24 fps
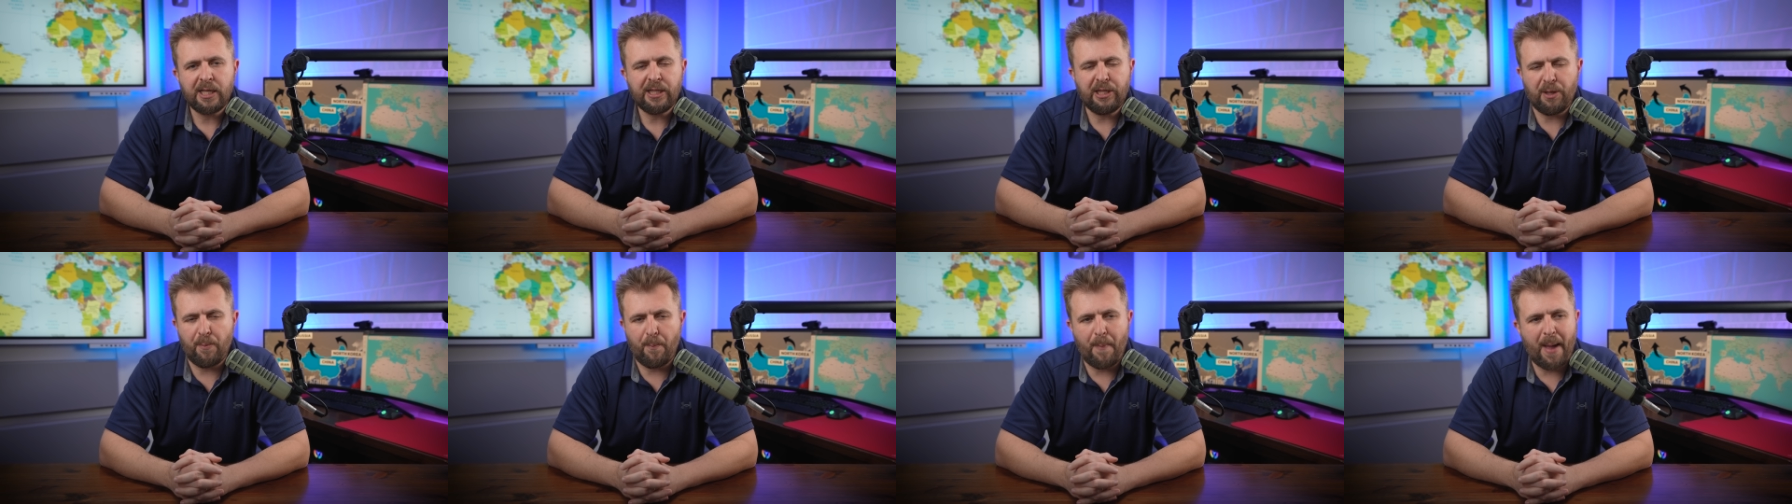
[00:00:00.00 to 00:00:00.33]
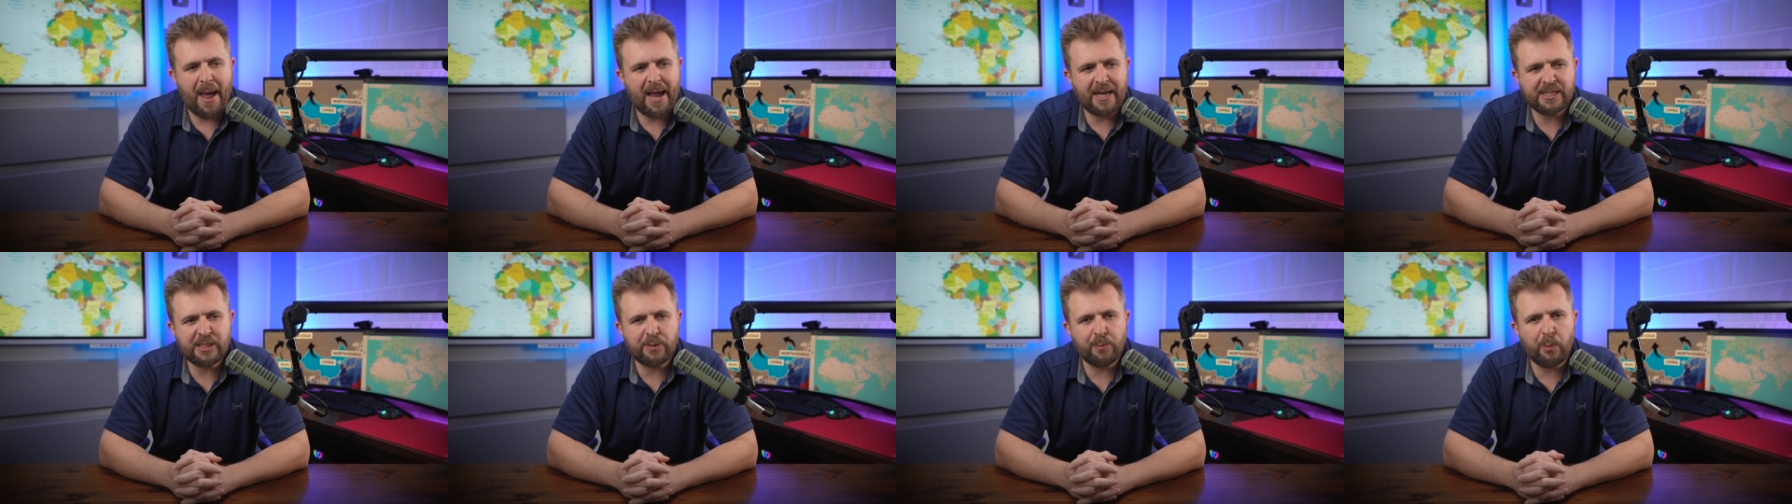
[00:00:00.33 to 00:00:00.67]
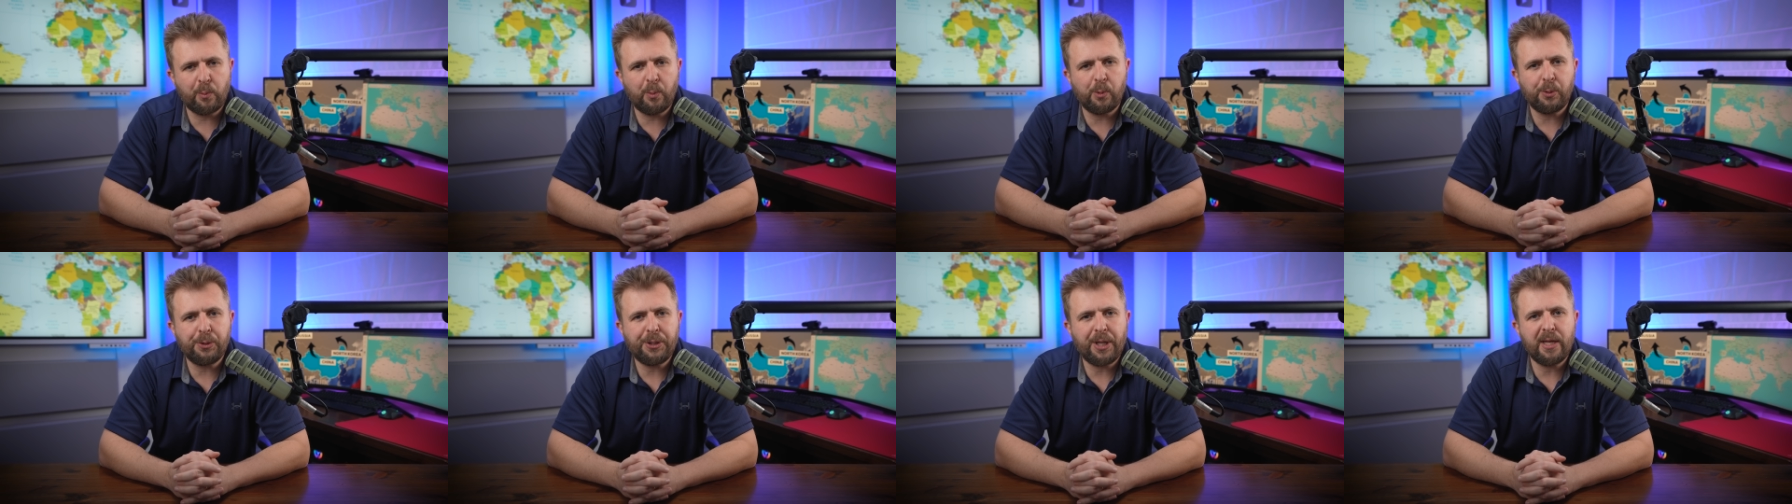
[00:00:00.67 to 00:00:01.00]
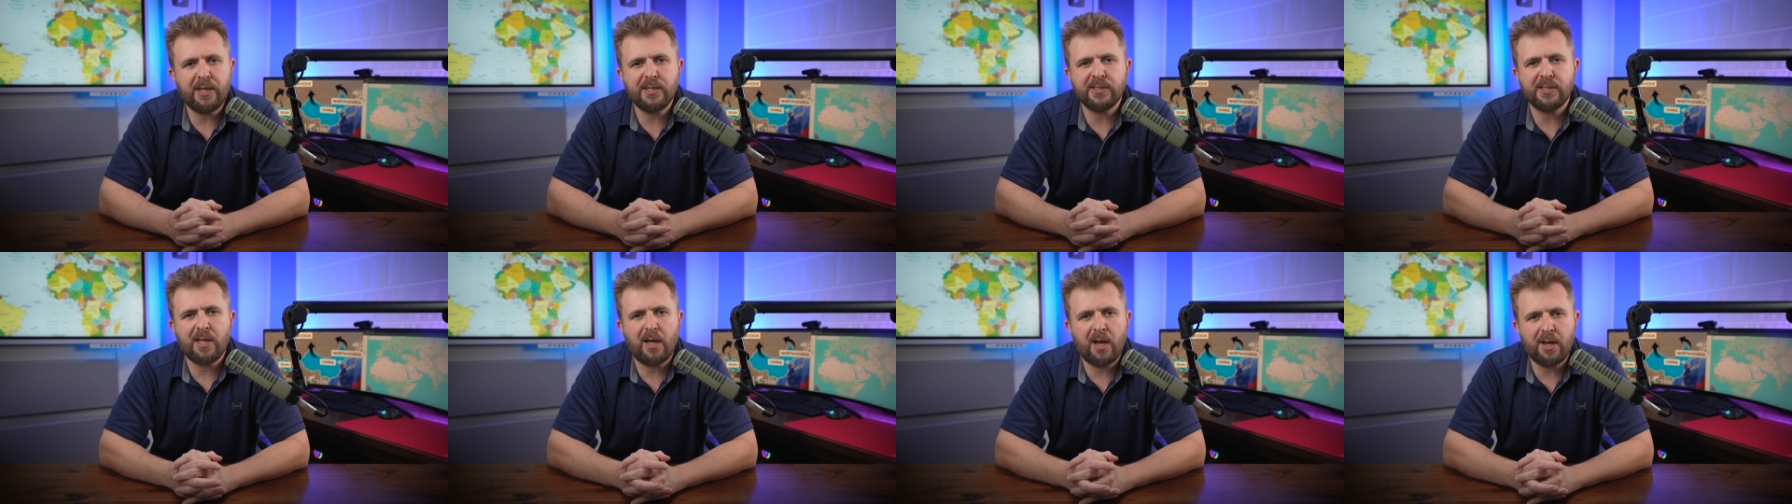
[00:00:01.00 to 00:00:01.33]
The maximum we'll
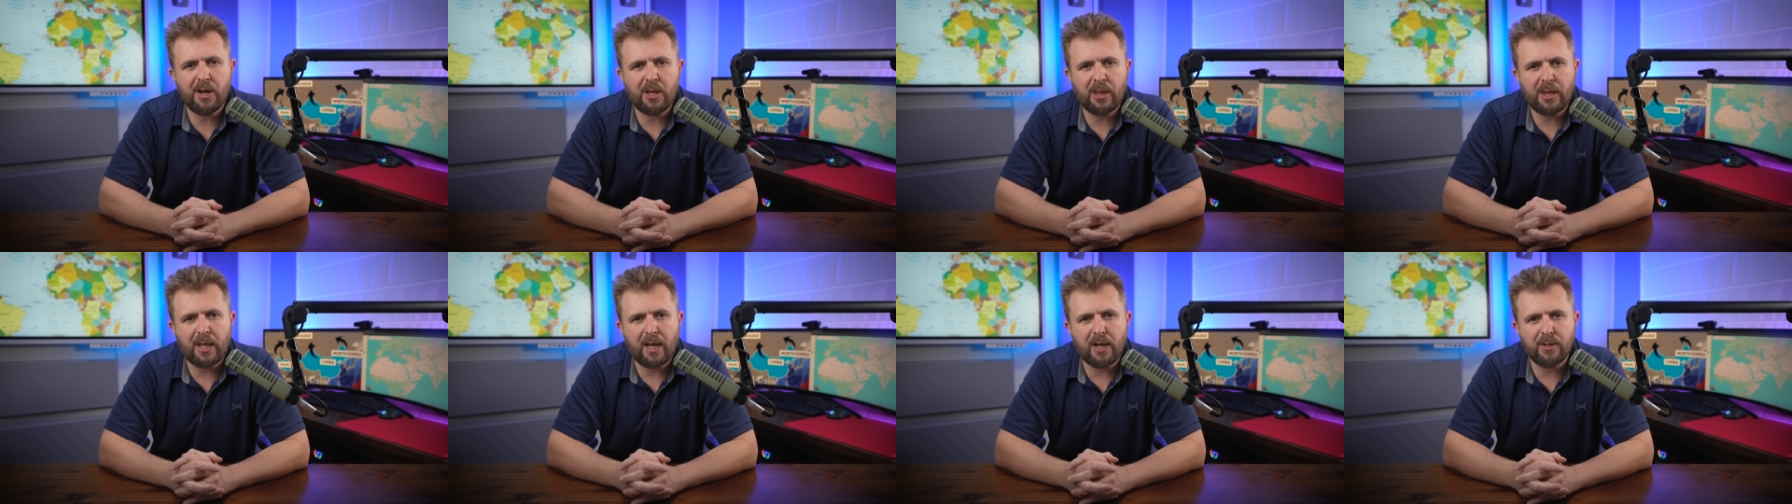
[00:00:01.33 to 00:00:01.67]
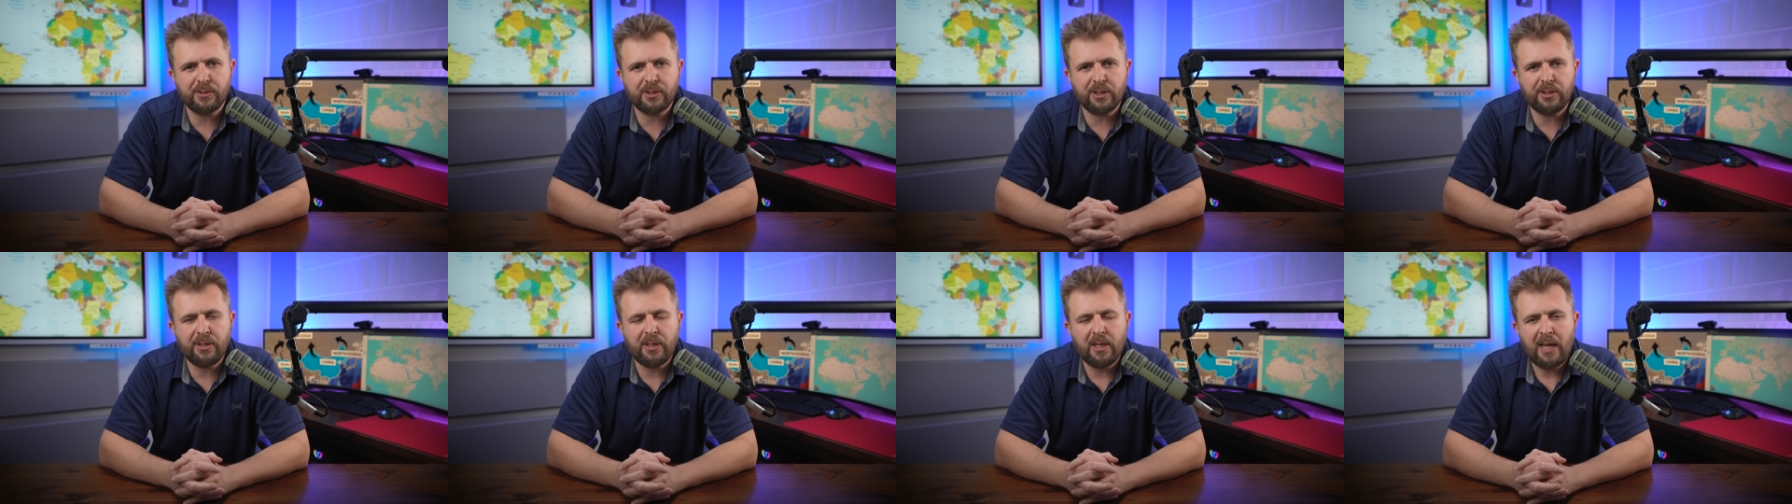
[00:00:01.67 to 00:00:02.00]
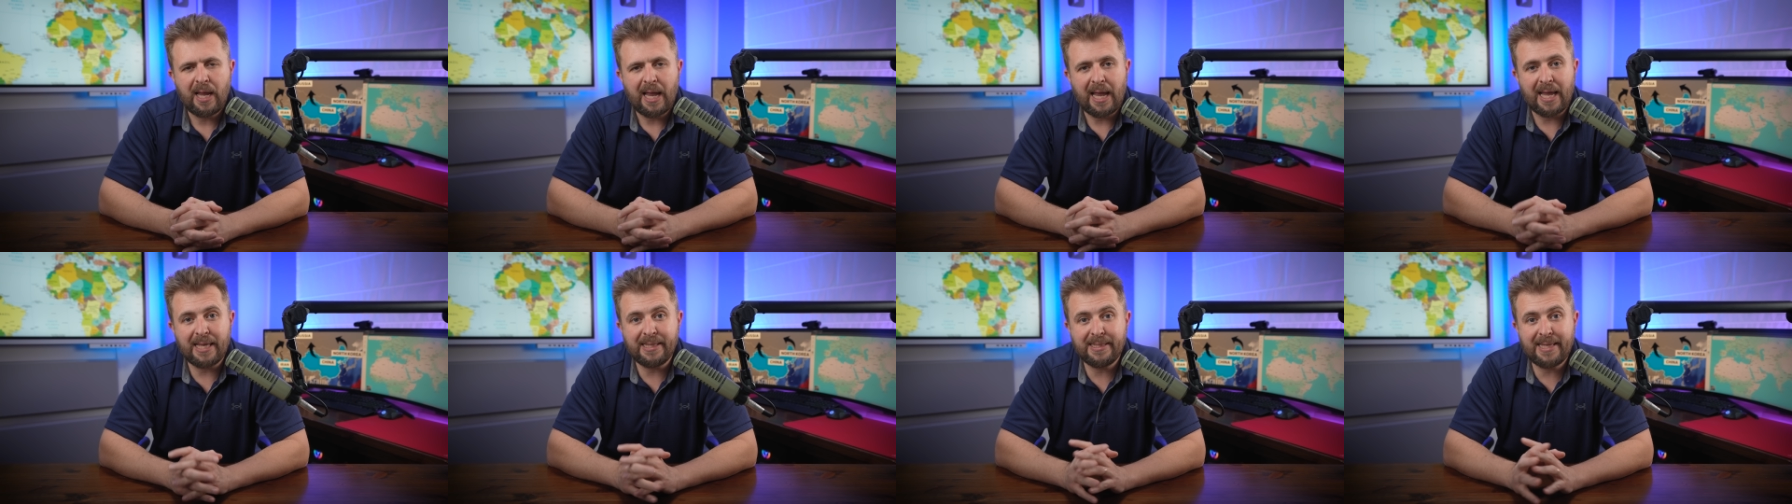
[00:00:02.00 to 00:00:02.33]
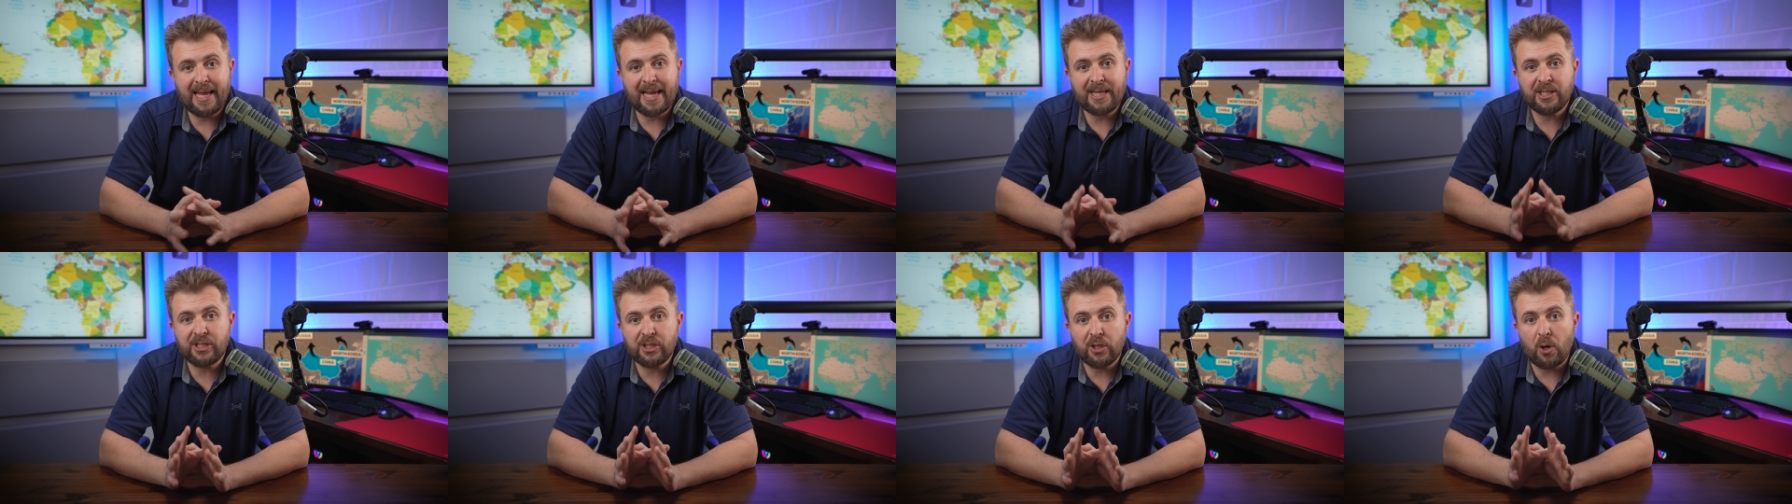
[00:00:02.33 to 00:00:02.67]
take is 100,000, and
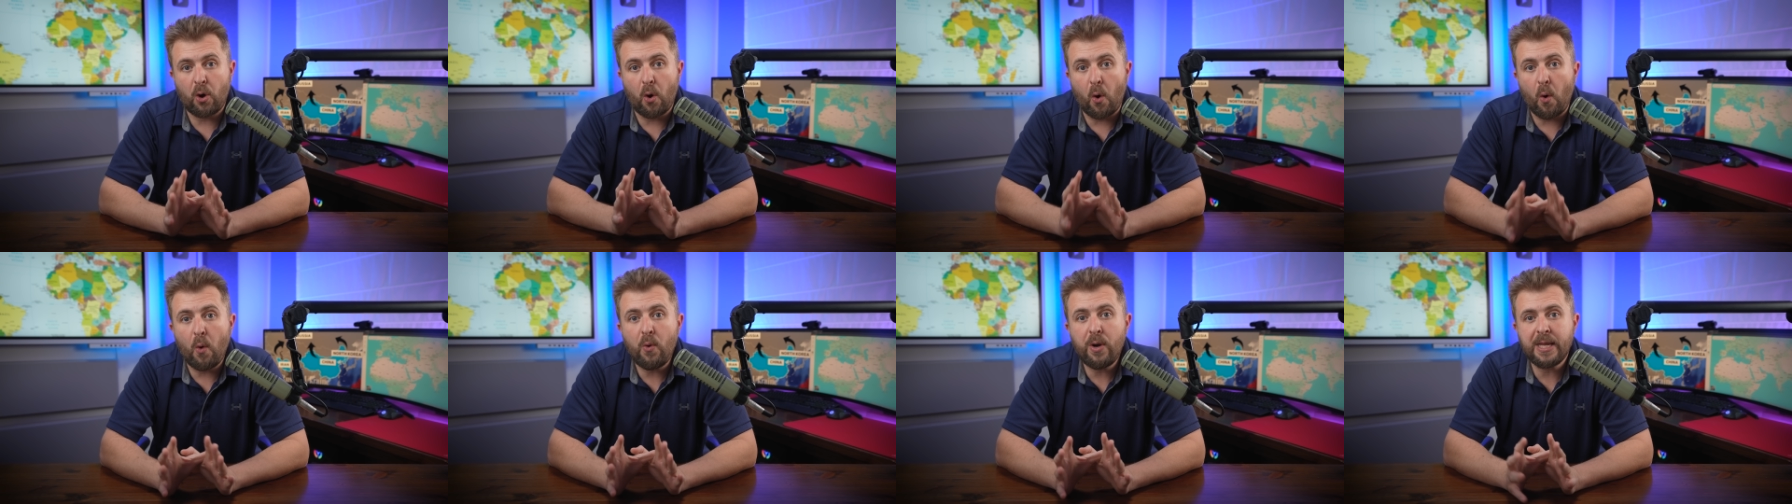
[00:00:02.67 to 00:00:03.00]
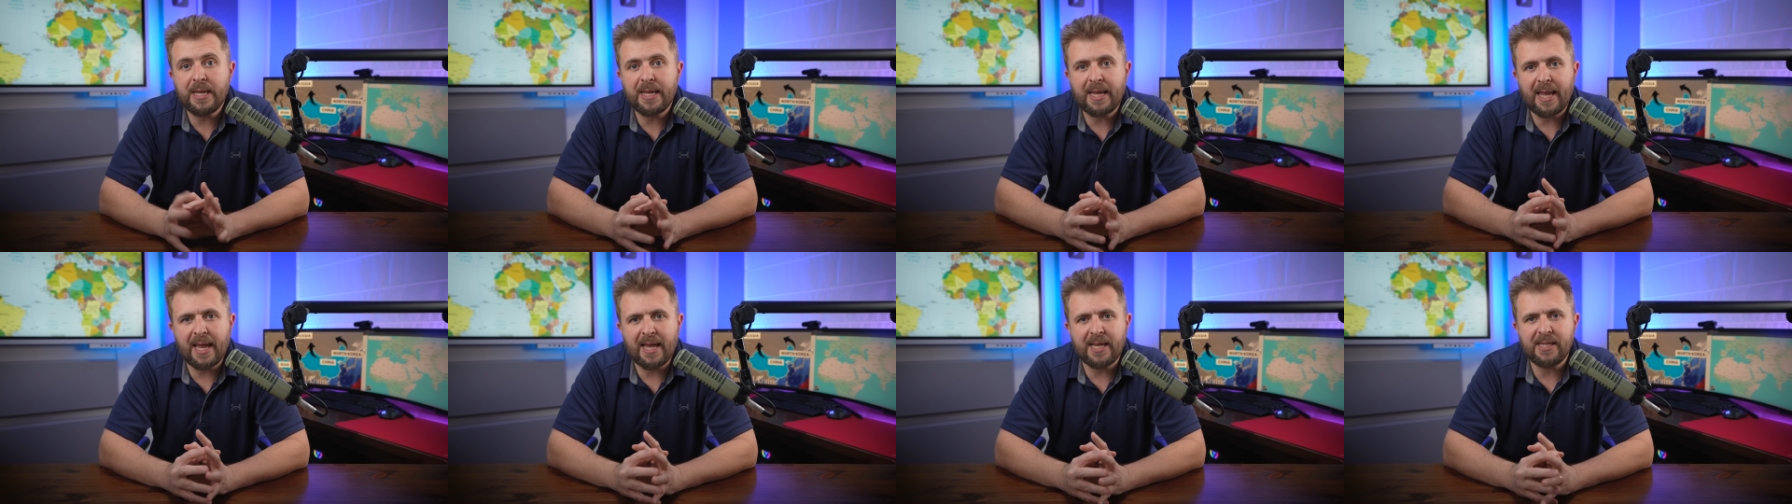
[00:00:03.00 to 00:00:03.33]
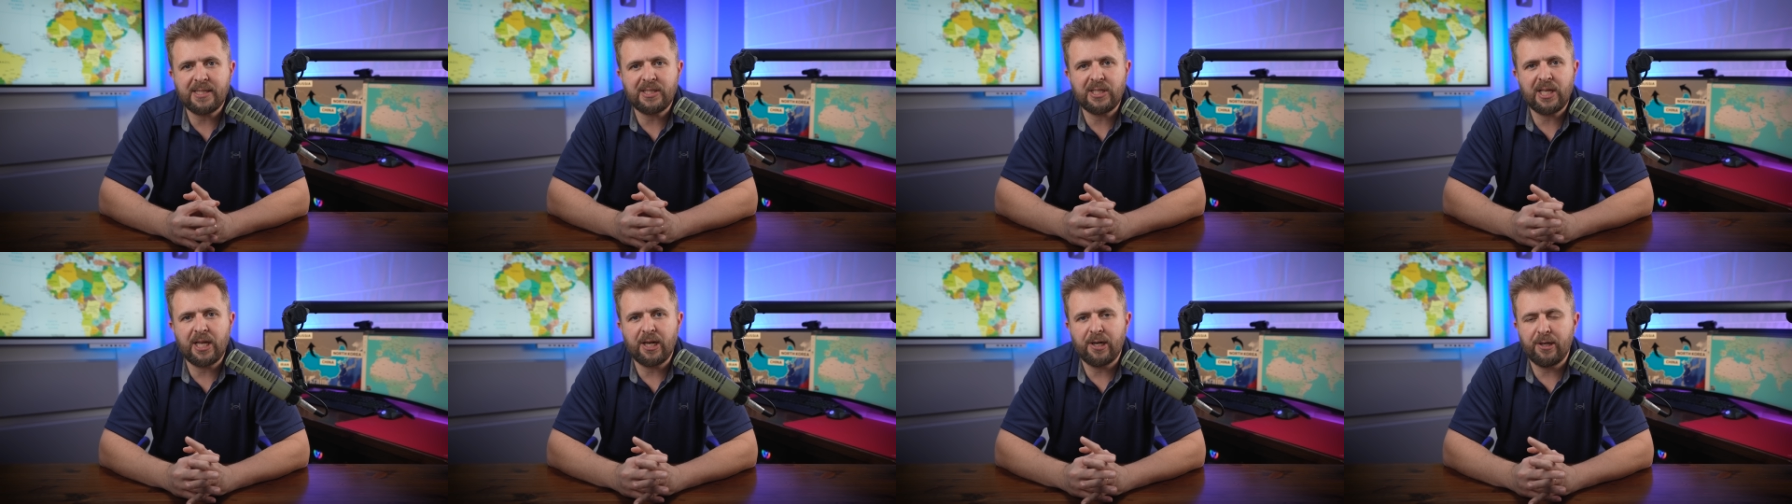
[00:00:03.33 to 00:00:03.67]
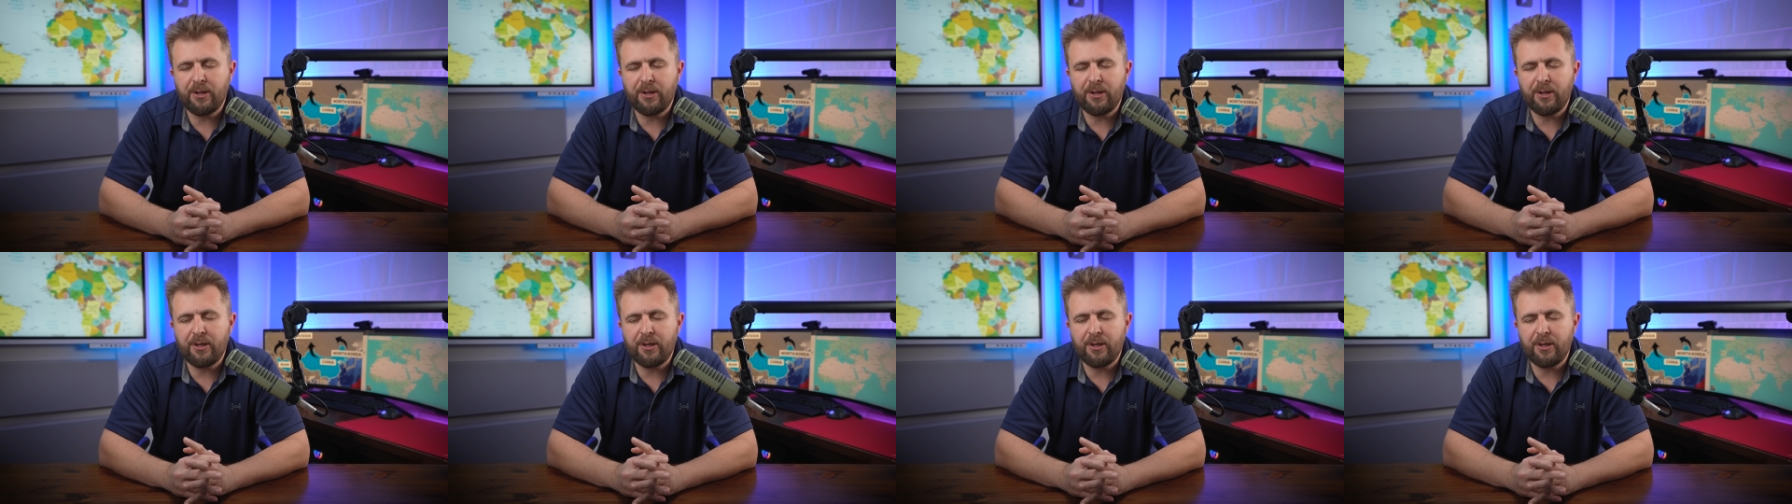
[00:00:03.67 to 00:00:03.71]
that's only in case they